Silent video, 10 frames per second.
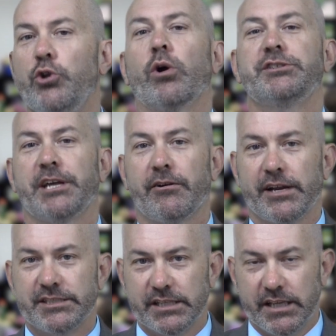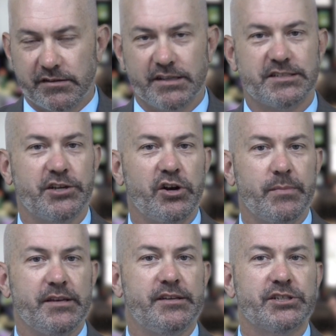Your generation is considered to
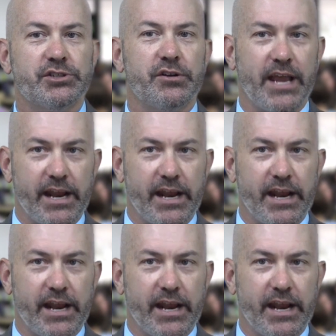be digital